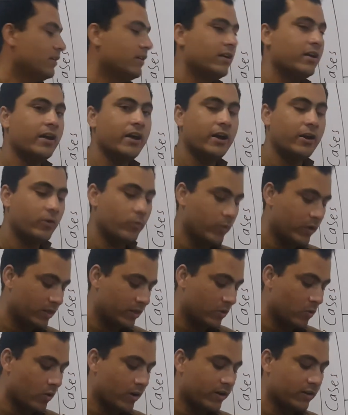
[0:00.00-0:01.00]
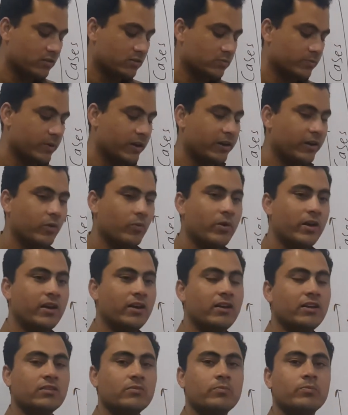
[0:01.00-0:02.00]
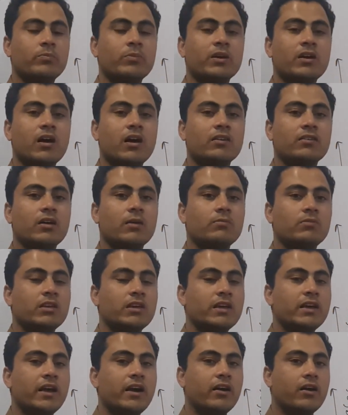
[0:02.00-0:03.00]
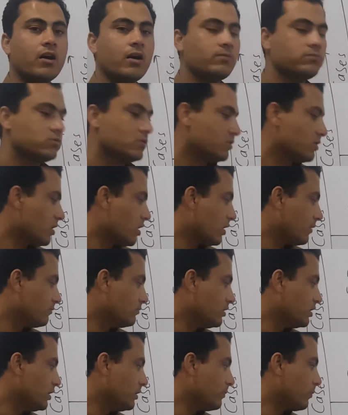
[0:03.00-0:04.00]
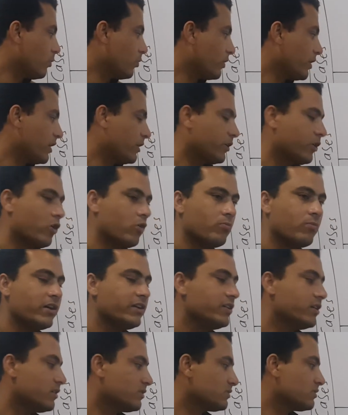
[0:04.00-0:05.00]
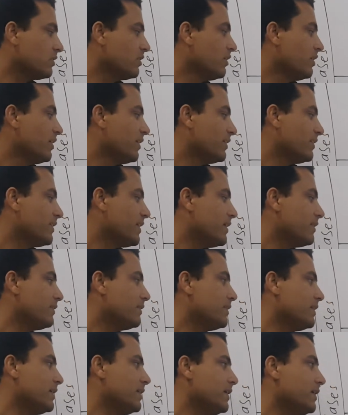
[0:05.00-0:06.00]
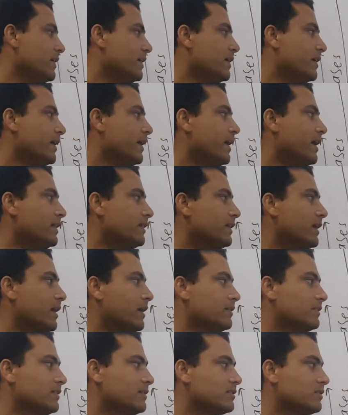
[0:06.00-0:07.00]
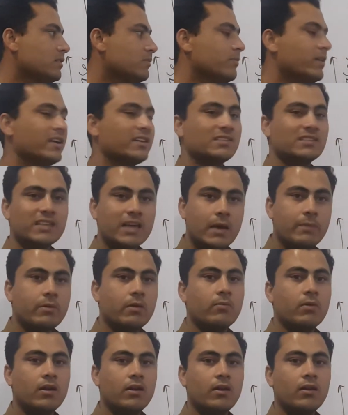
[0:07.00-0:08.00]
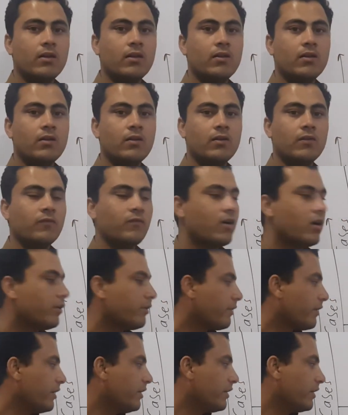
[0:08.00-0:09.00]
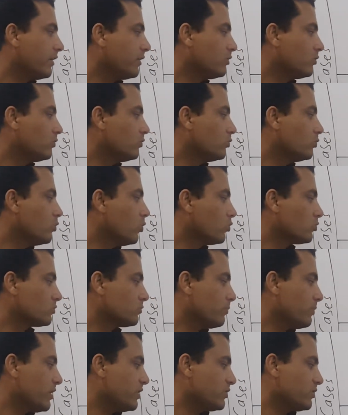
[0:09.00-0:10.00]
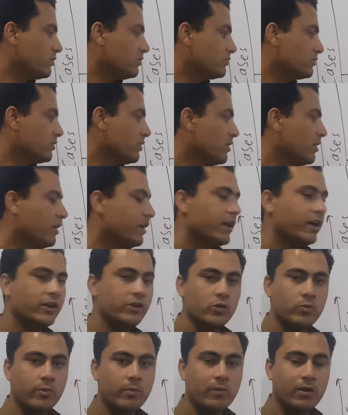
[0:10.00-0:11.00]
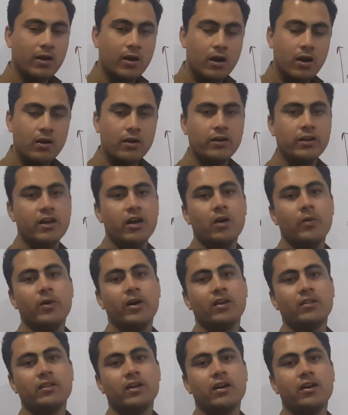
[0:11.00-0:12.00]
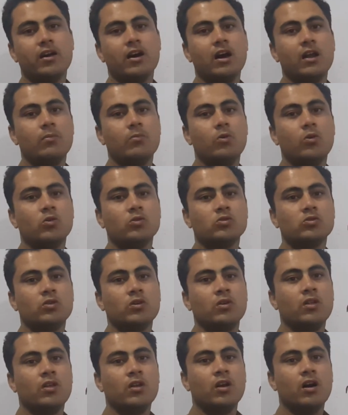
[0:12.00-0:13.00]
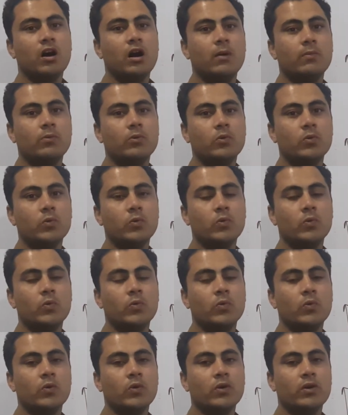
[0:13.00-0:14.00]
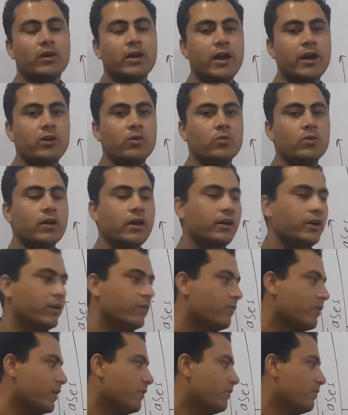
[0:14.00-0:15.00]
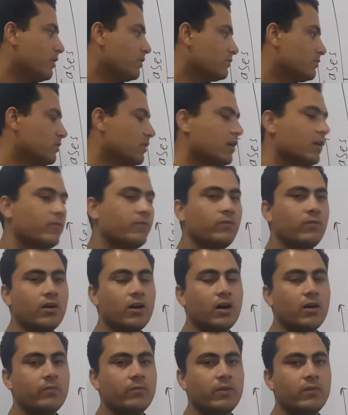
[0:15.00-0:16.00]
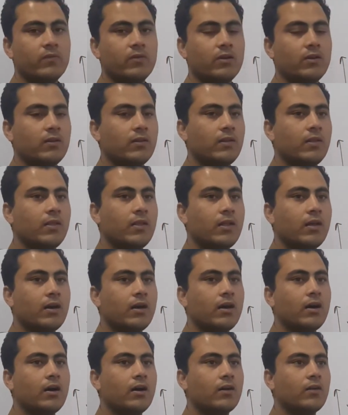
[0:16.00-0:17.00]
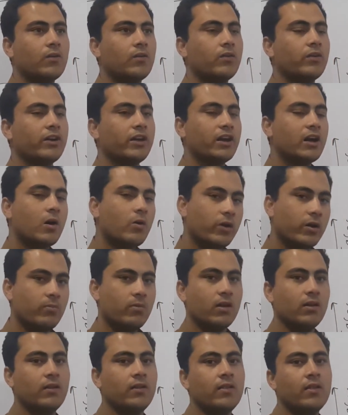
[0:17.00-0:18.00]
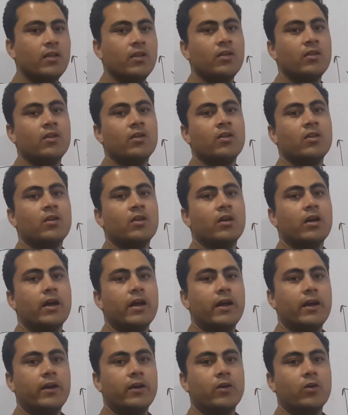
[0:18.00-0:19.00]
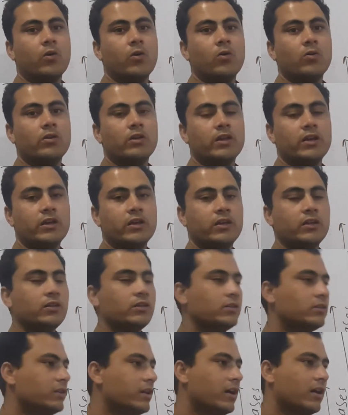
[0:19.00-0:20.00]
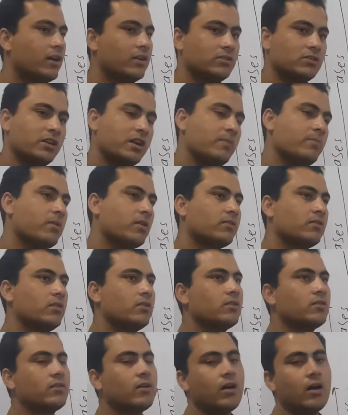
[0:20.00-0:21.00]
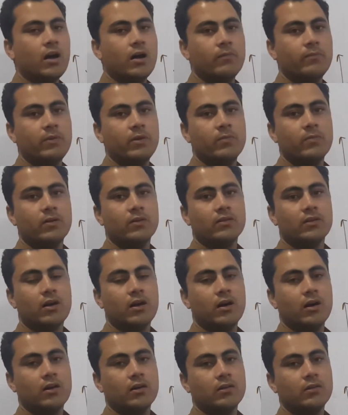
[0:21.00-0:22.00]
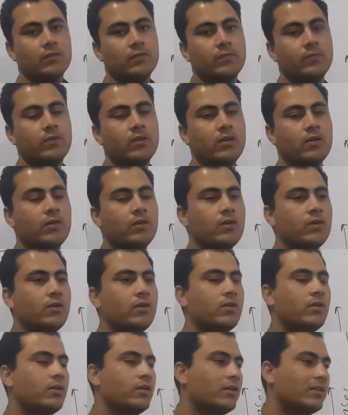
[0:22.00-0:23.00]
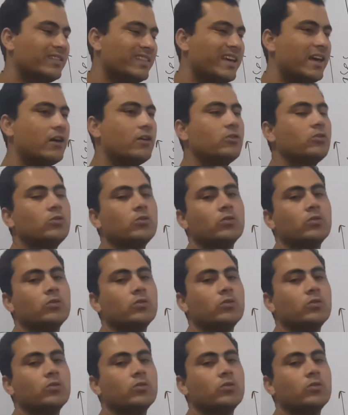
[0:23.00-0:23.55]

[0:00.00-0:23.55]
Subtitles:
And when the virus spreading very less because of the adoption of the protective measures, then the healthcare system is capable for treating those patients. And you people already aware that almost up to 9 to 95% of our people are recoverable, and only there are 3% of people are their